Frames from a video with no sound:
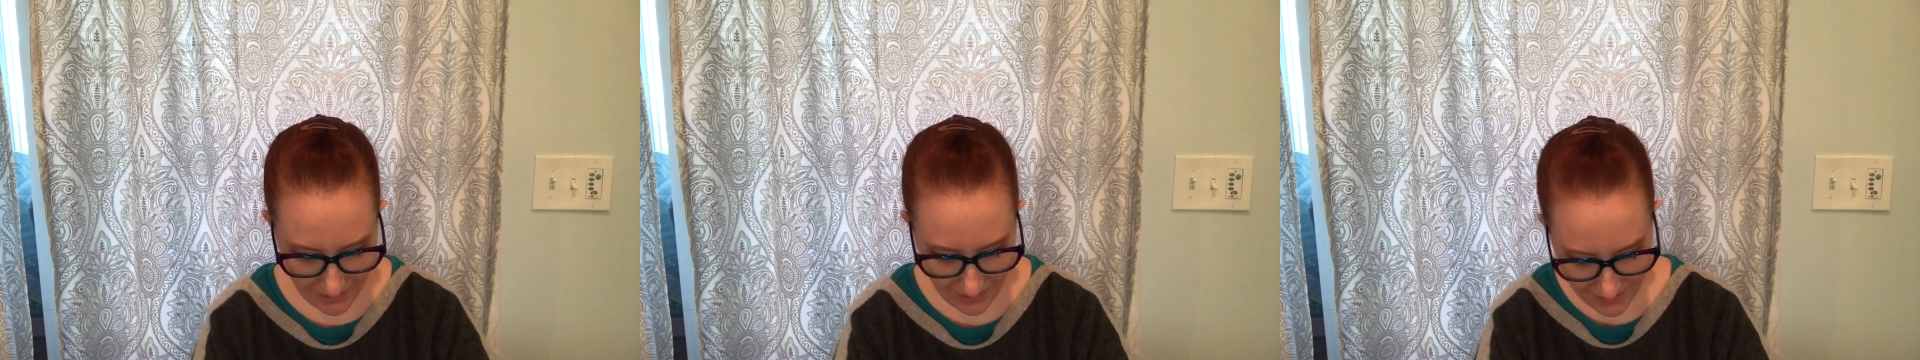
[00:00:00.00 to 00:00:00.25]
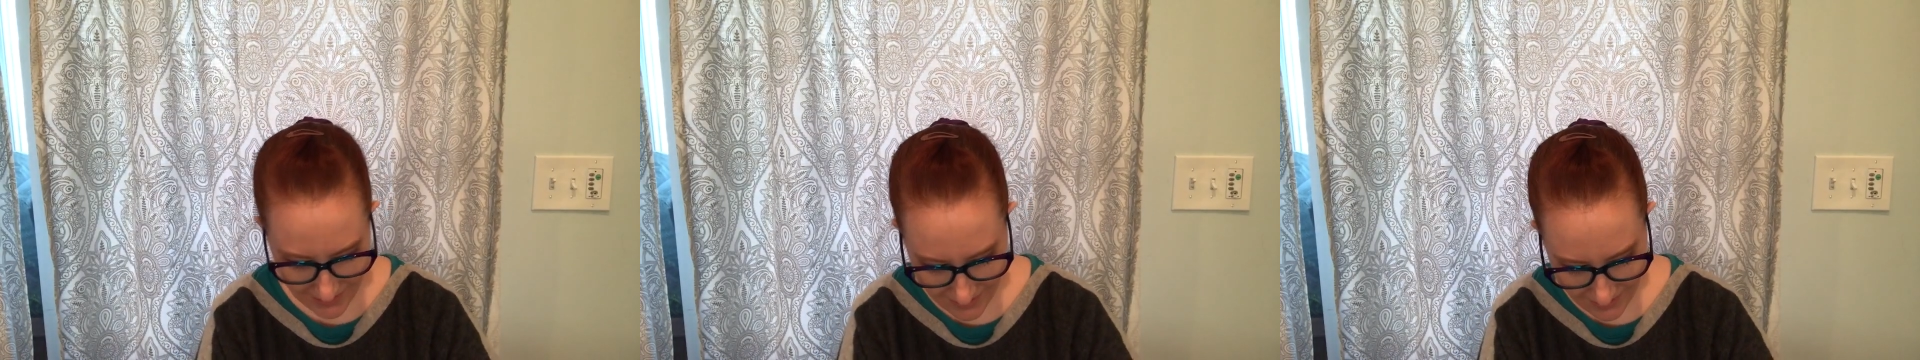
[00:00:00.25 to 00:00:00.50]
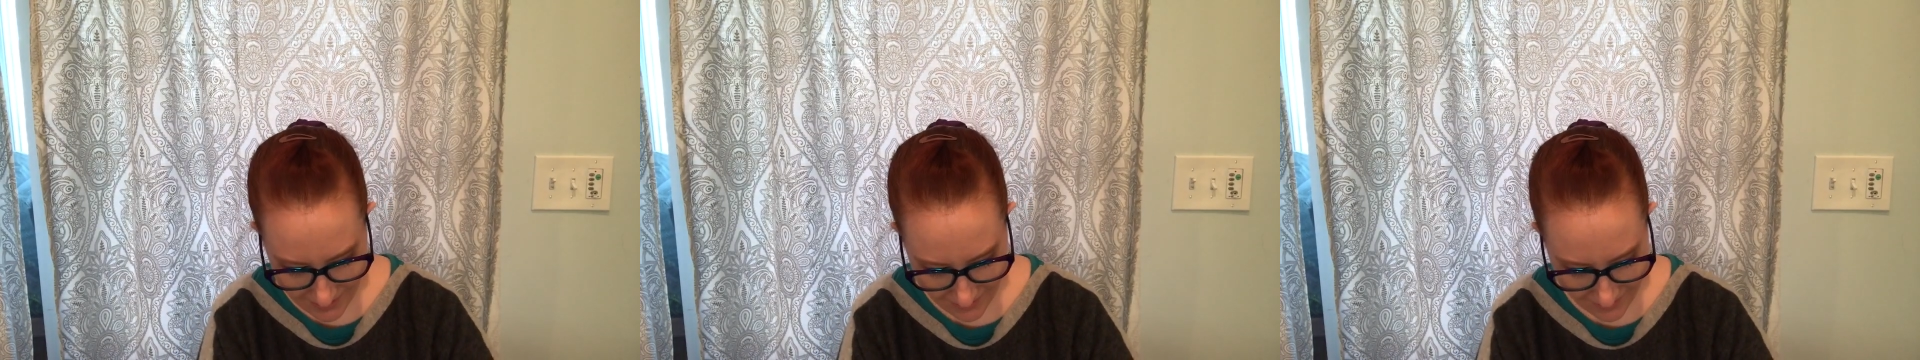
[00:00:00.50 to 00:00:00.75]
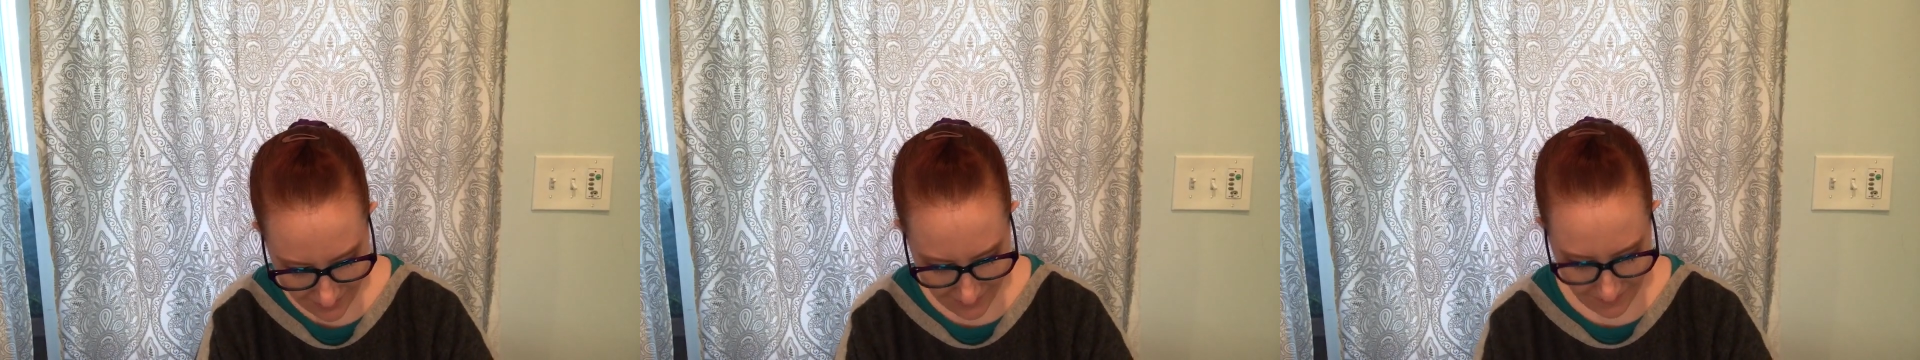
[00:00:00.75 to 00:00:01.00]
nice.
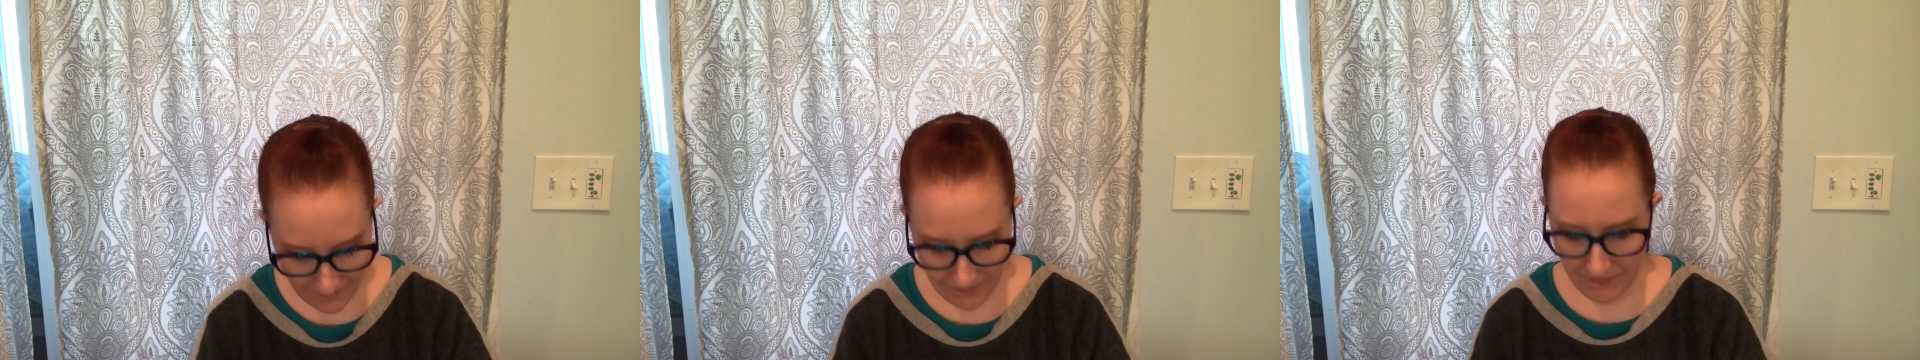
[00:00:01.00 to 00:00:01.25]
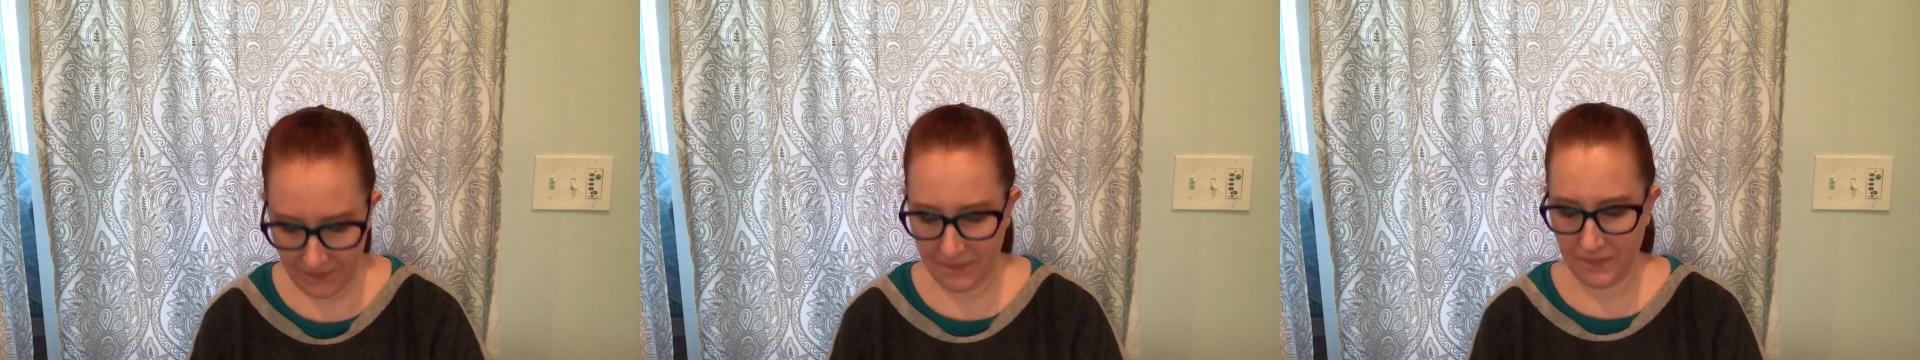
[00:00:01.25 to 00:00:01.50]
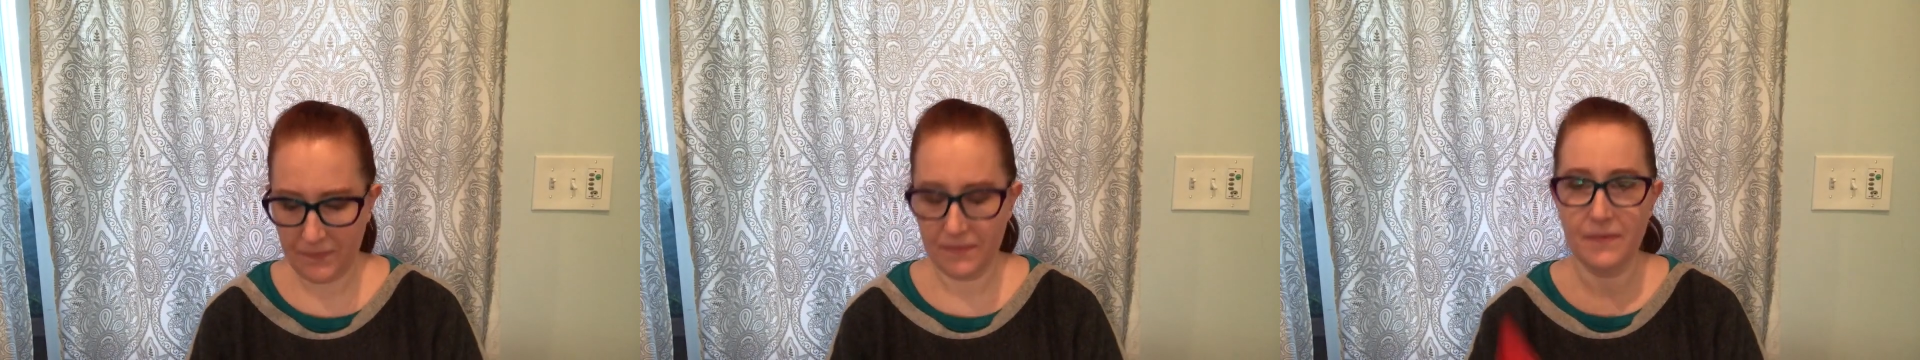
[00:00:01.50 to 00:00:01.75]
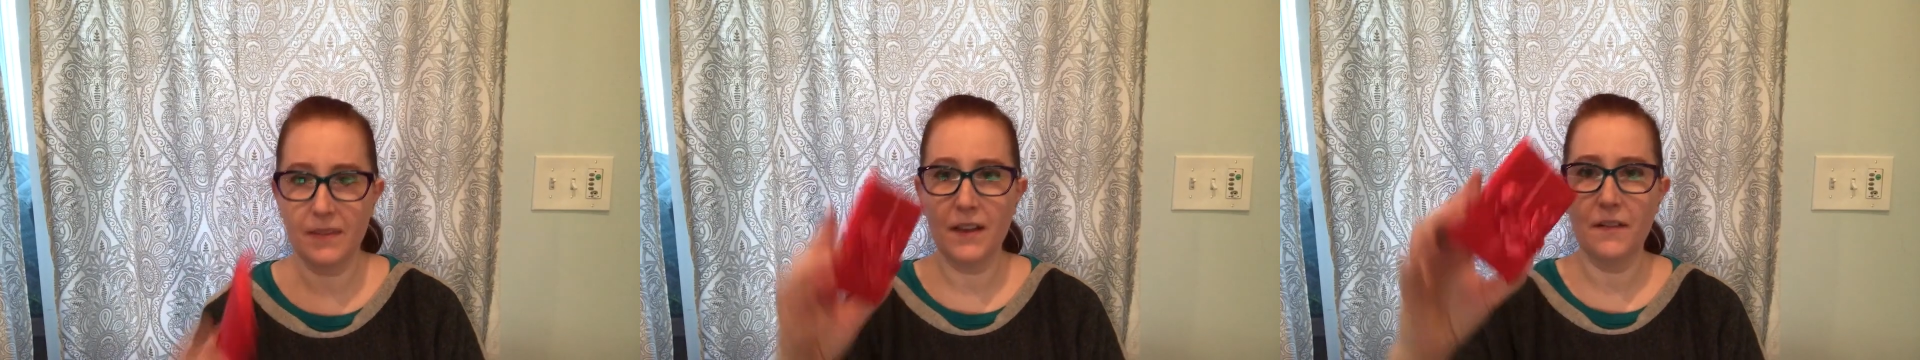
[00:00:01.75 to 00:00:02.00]

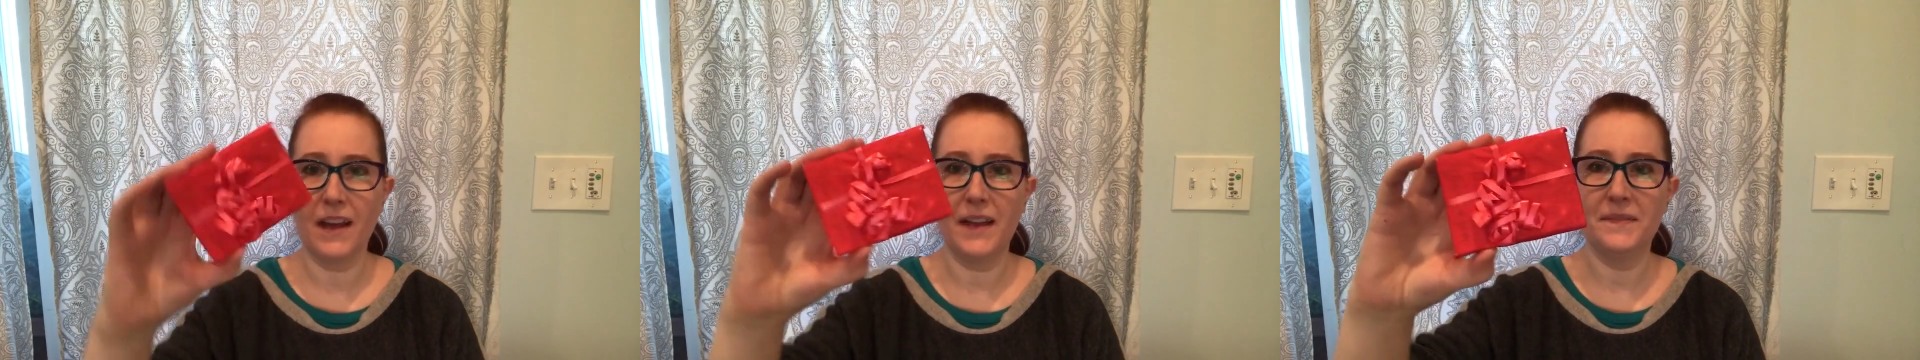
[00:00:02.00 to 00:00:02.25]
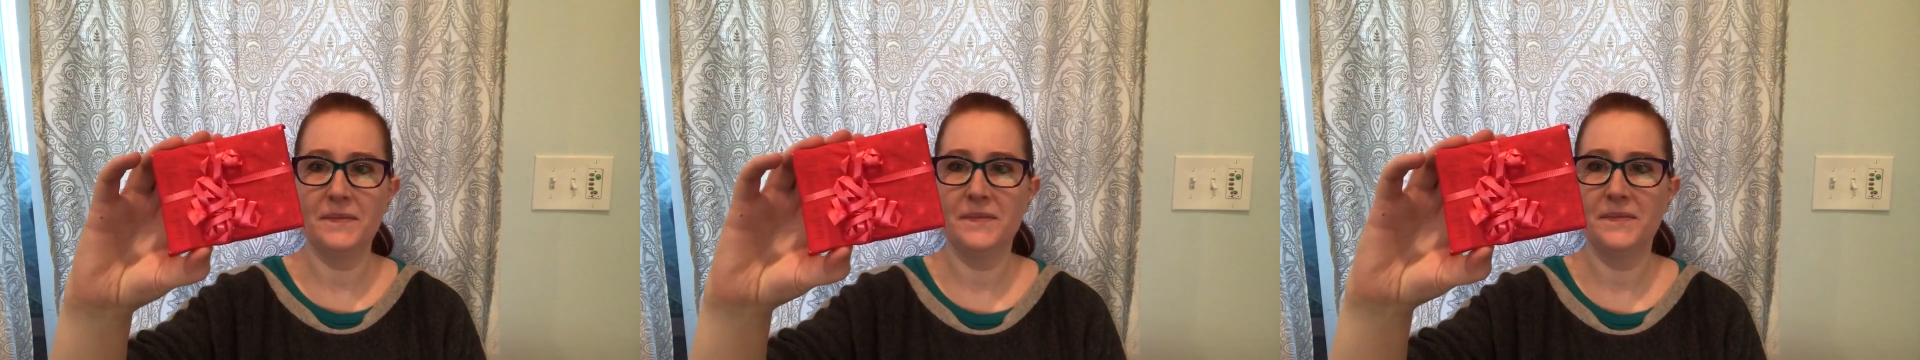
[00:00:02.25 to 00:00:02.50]
Okay.